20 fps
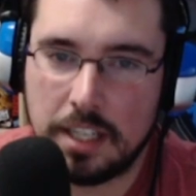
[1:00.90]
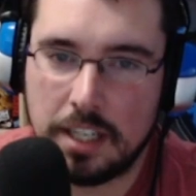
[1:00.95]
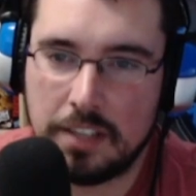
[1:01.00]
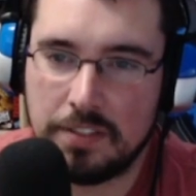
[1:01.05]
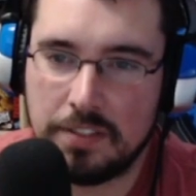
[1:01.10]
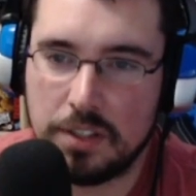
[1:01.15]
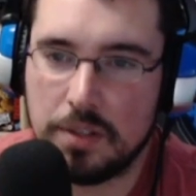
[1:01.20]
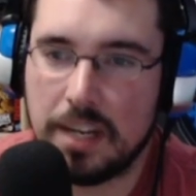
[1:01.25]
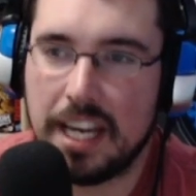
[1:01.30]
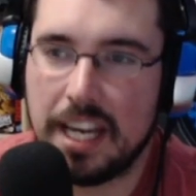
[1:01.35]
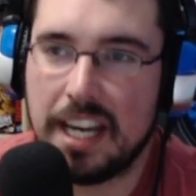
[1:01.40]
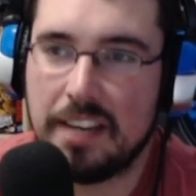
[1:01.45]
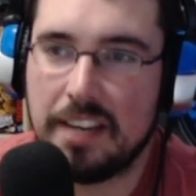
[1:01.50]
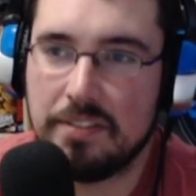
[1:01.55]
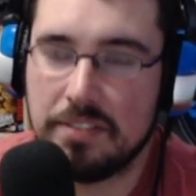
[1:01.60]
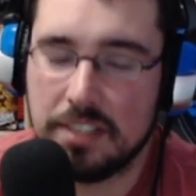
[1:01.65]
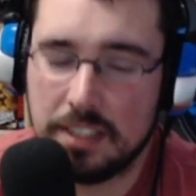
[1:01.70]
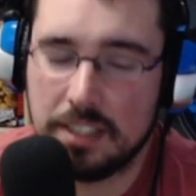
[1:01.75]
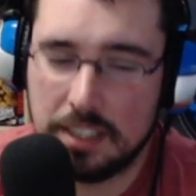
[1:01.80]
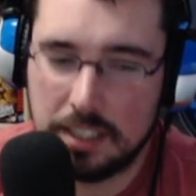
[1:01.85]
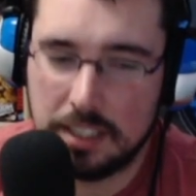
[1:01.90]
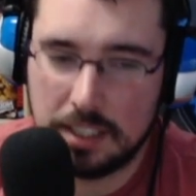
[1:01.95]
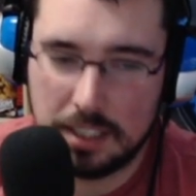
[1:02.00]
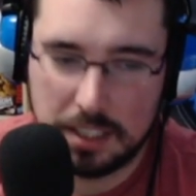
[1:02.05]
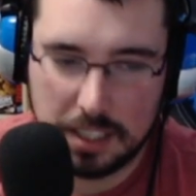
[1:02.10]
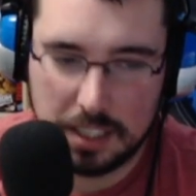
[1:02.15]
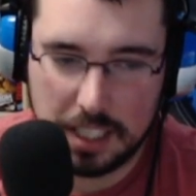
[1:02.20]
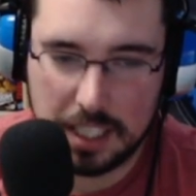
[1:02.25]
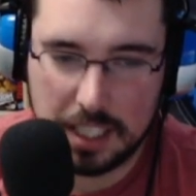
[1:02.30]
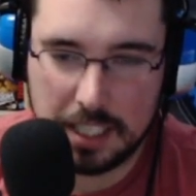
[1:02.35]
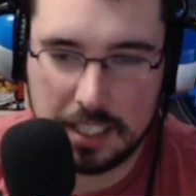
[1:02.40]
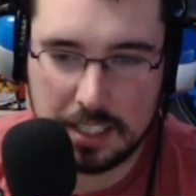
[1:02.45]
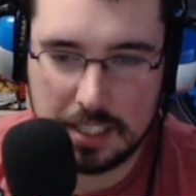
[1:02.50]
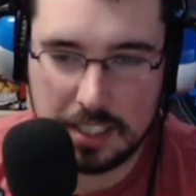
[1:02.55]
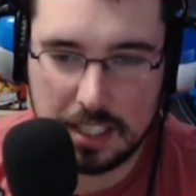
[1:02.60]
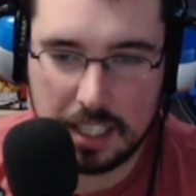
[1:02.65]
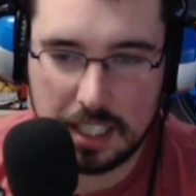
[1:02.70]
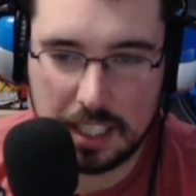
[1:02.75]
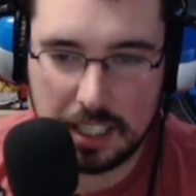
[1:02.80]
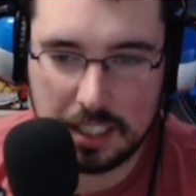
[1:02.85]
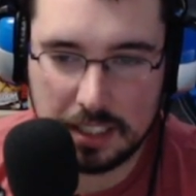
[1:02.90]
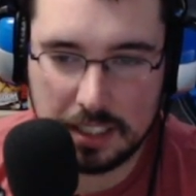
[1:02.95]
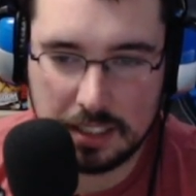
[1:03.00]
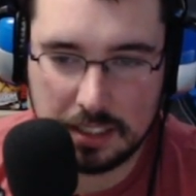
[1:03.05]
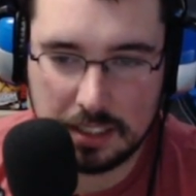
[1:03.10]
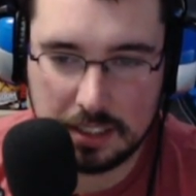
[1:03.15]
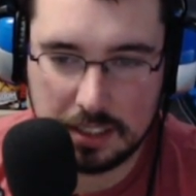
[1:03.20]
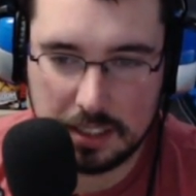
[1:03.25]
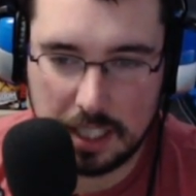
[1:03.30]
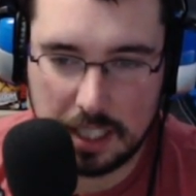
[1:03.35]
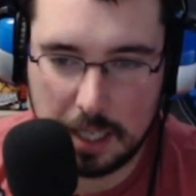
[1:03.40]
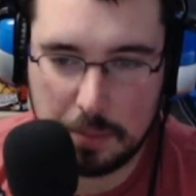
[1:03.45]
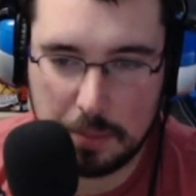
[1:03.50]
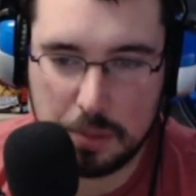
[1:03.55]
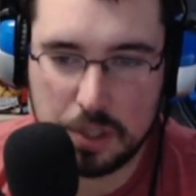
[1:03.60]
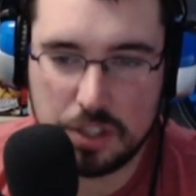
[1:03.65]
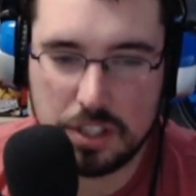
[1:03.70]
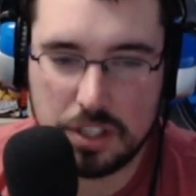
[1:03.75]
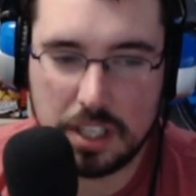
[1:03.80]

of you have, and I appreciate